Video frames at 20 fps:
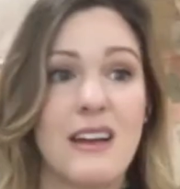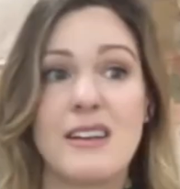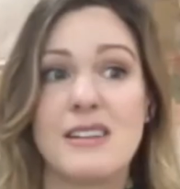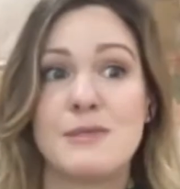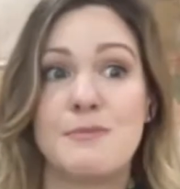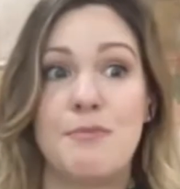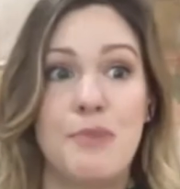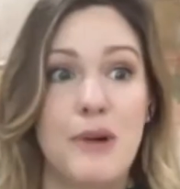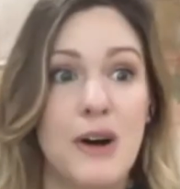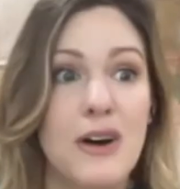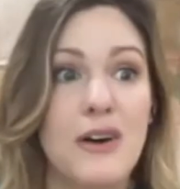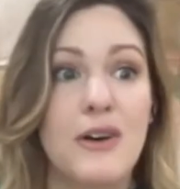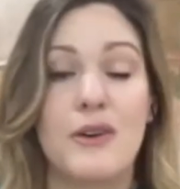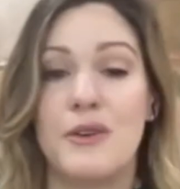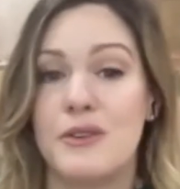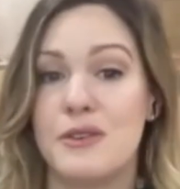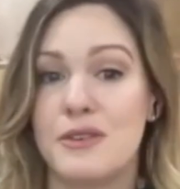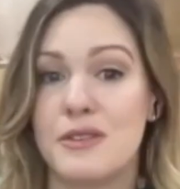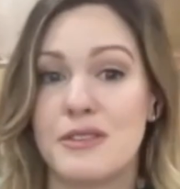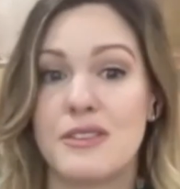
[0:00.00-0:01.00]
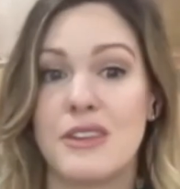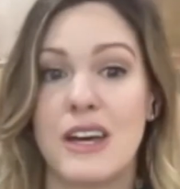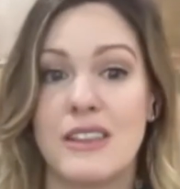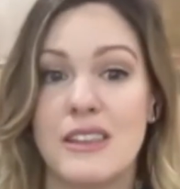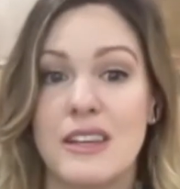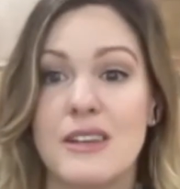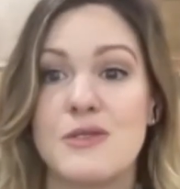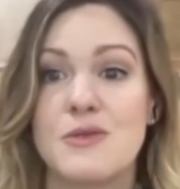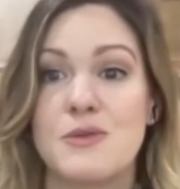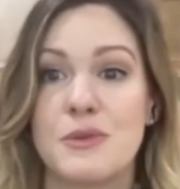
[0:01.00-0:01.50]
it's both. I
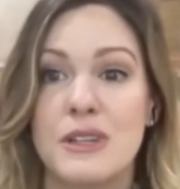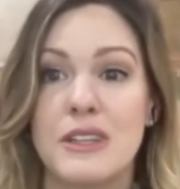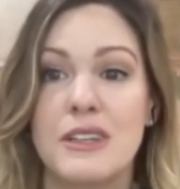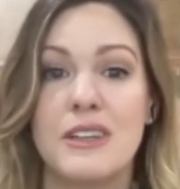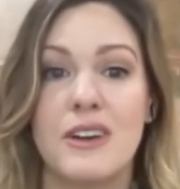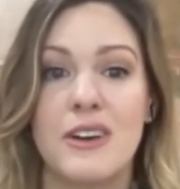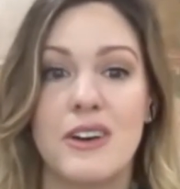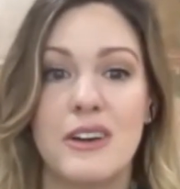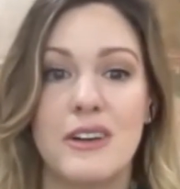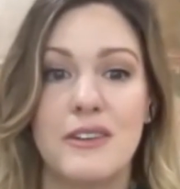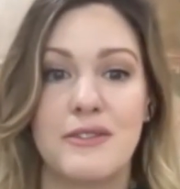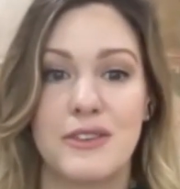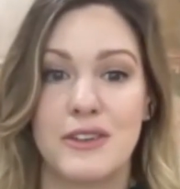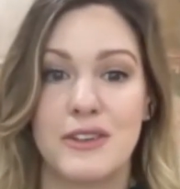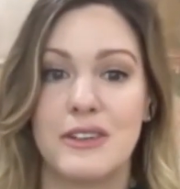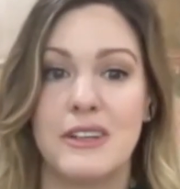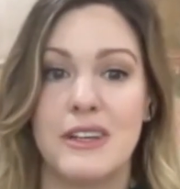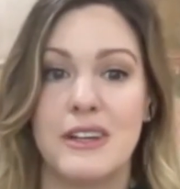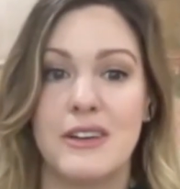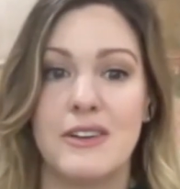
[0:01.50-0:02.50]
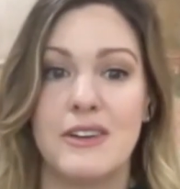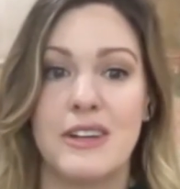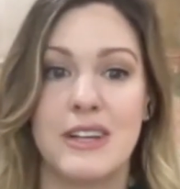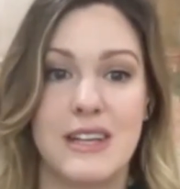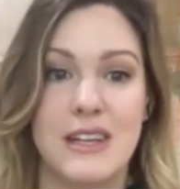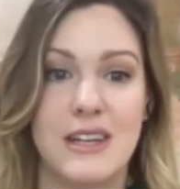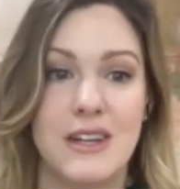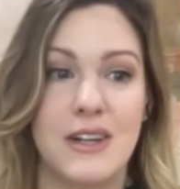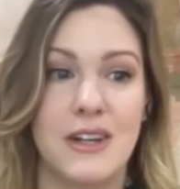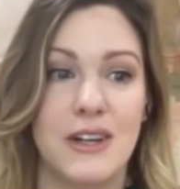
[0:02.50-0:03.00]
think it's really hard for a leader to
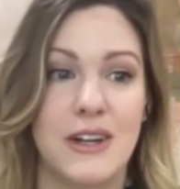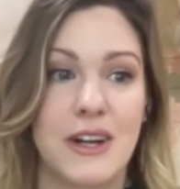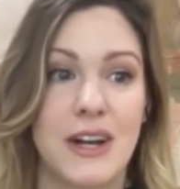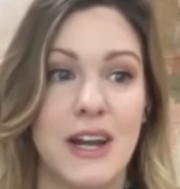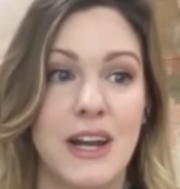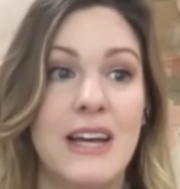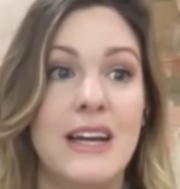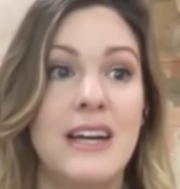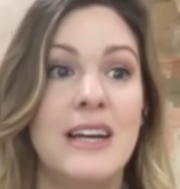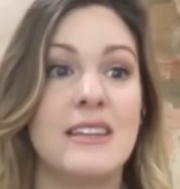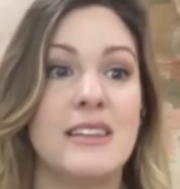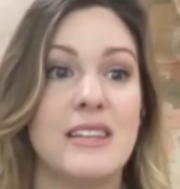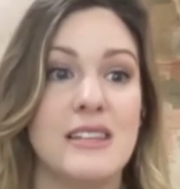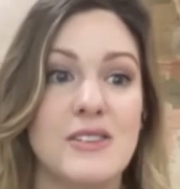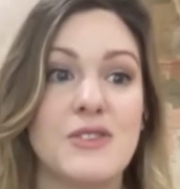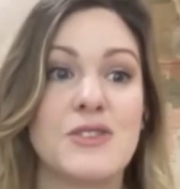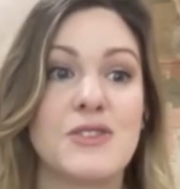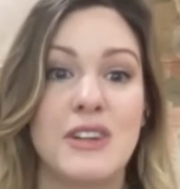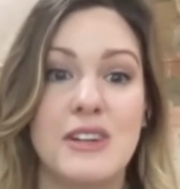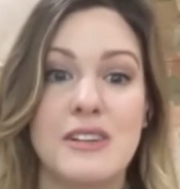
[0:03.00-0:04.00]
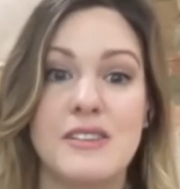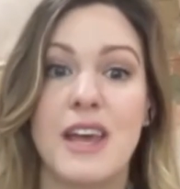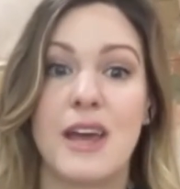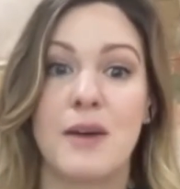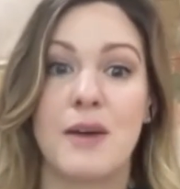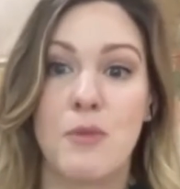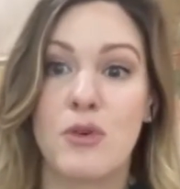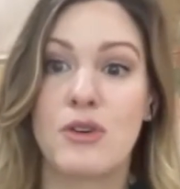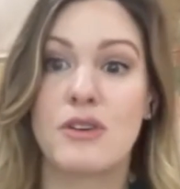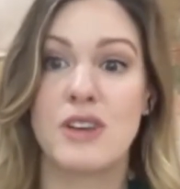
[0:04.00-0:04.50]
hear this is going to
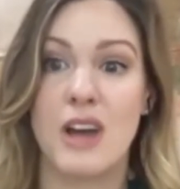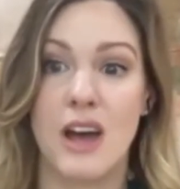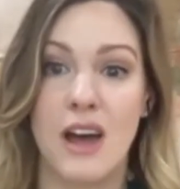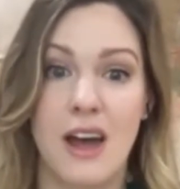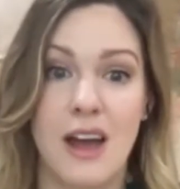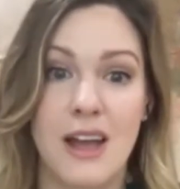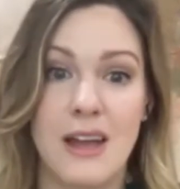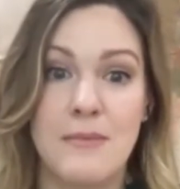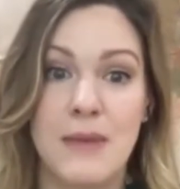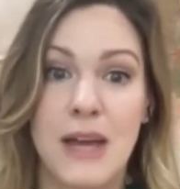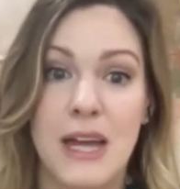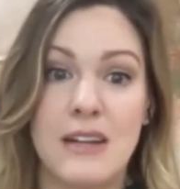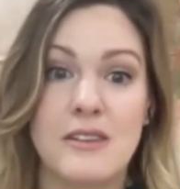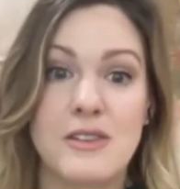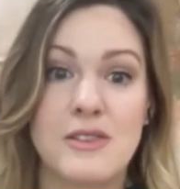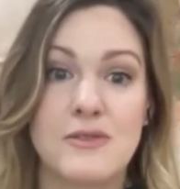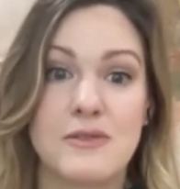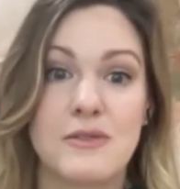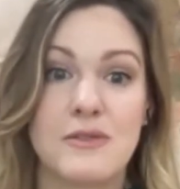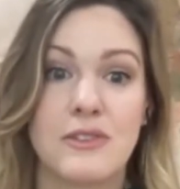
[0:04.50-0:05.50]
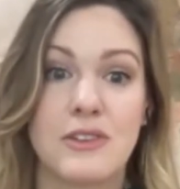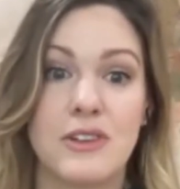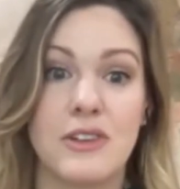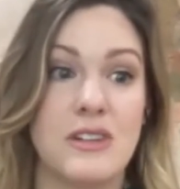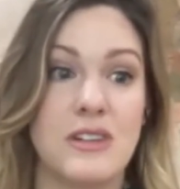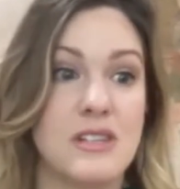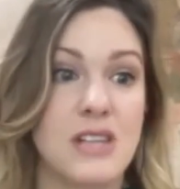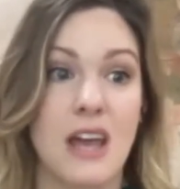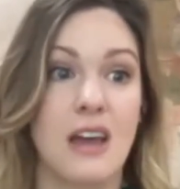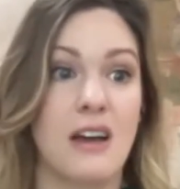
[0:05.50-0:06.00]
take more time and it's going
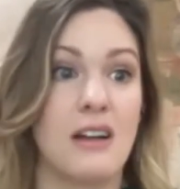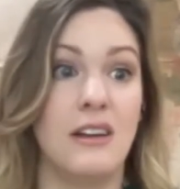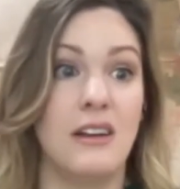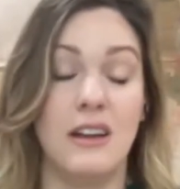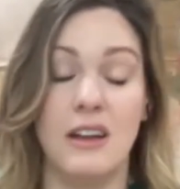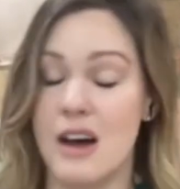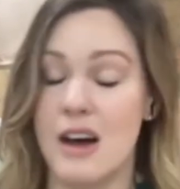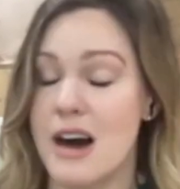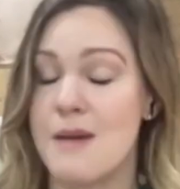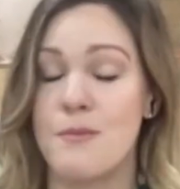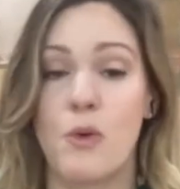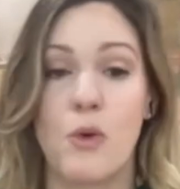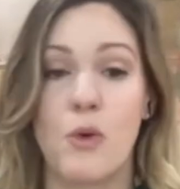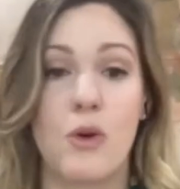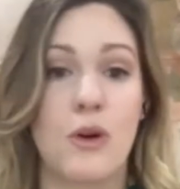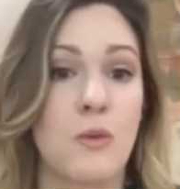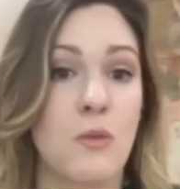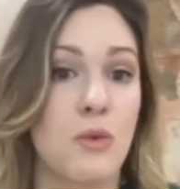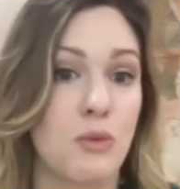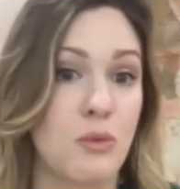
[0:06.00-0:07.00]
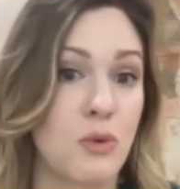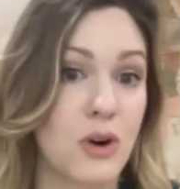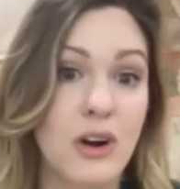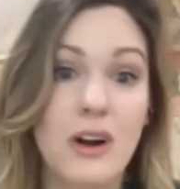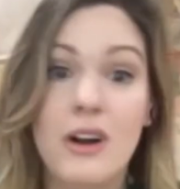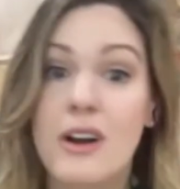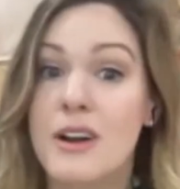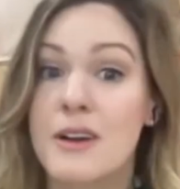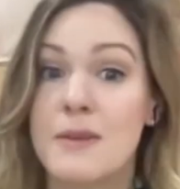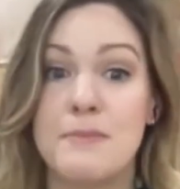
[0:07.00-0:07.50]
to take a lot more
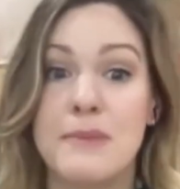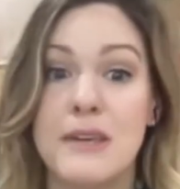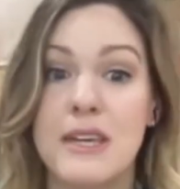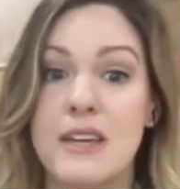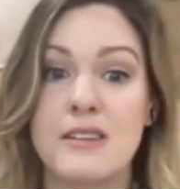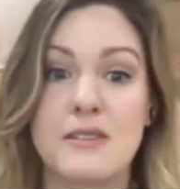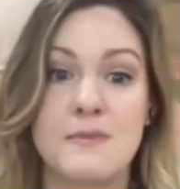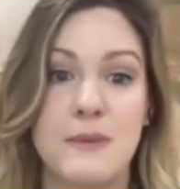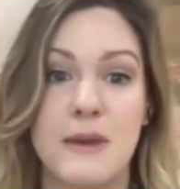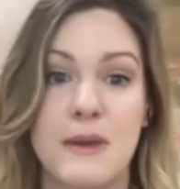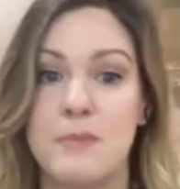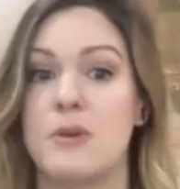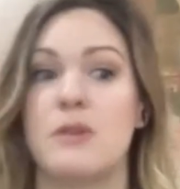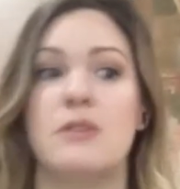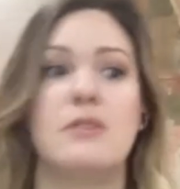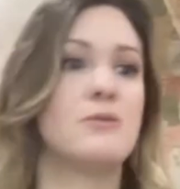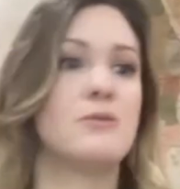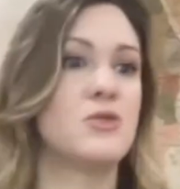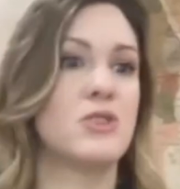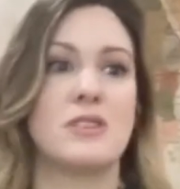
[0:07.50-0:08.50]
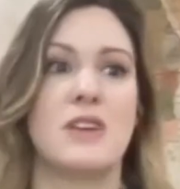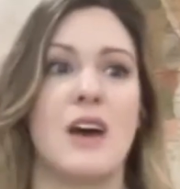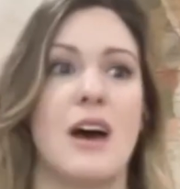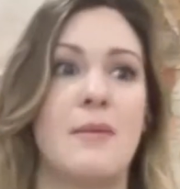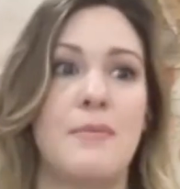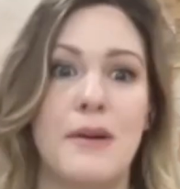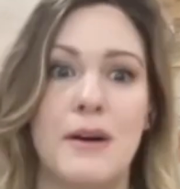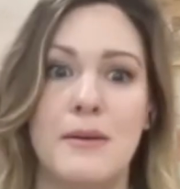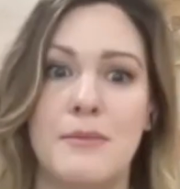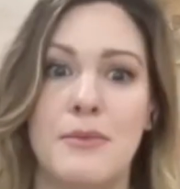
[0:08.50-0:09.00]
work because people don't just
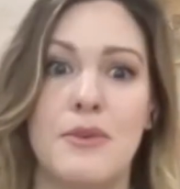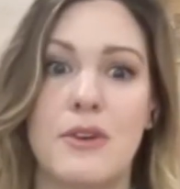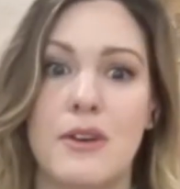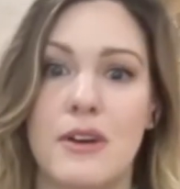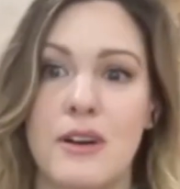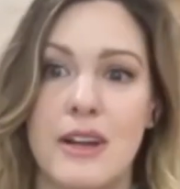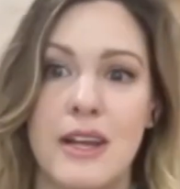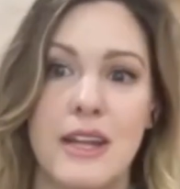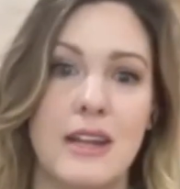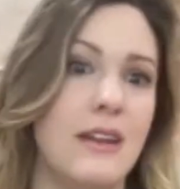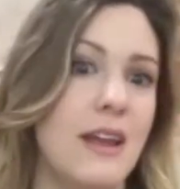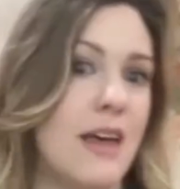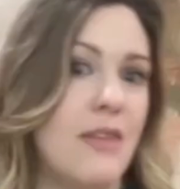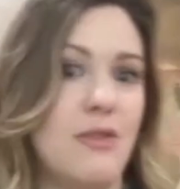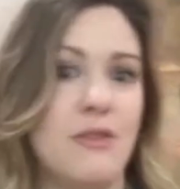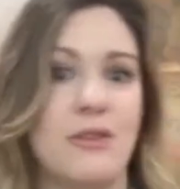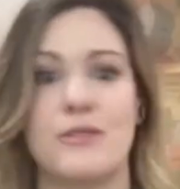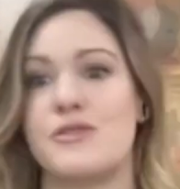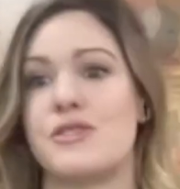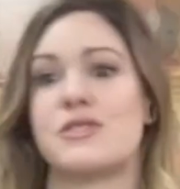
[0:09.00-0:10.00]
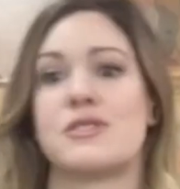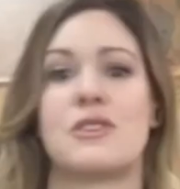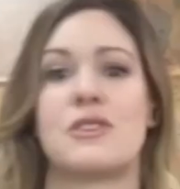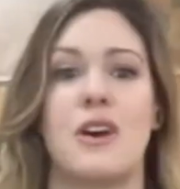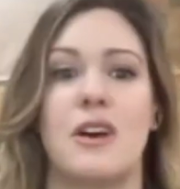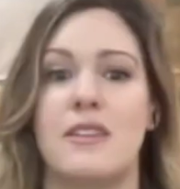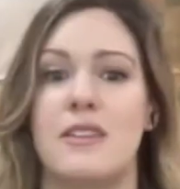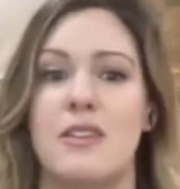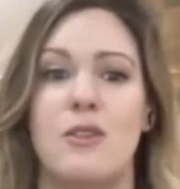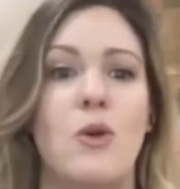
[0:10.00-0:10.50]
hop on board and, and they're just
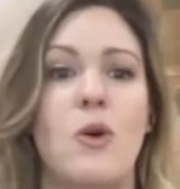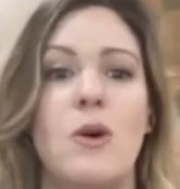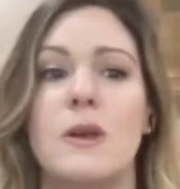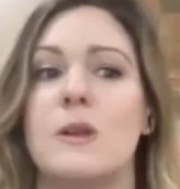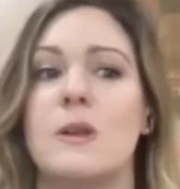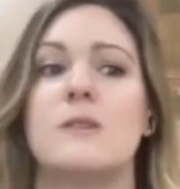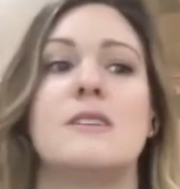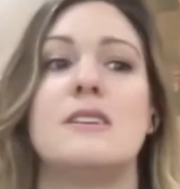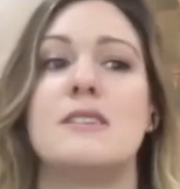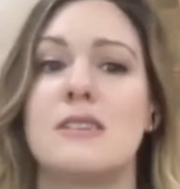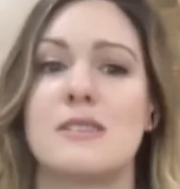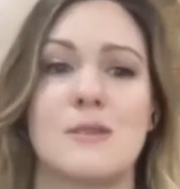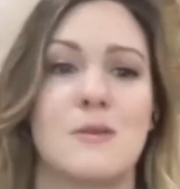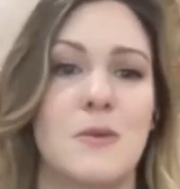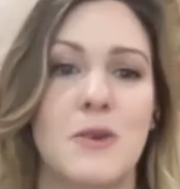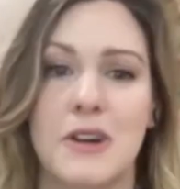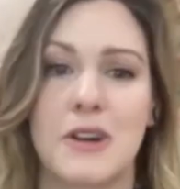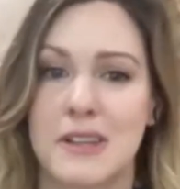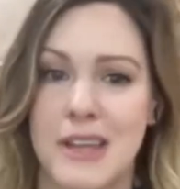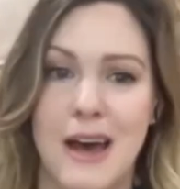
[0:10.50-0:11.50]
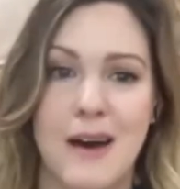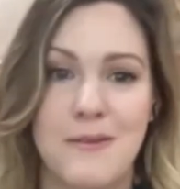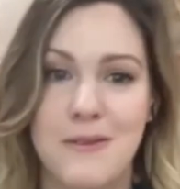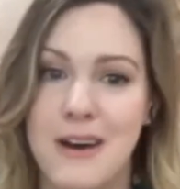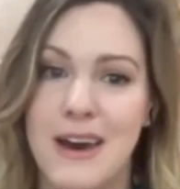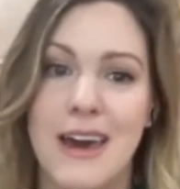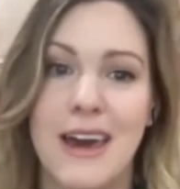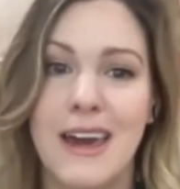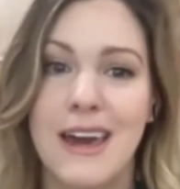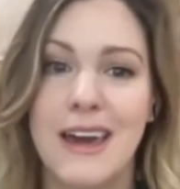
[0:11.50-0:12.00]
good. Loyalty doesn't work that
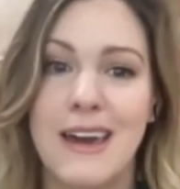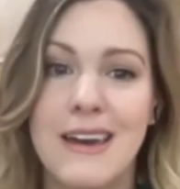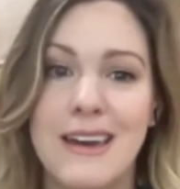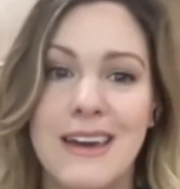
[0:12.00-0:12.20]
way.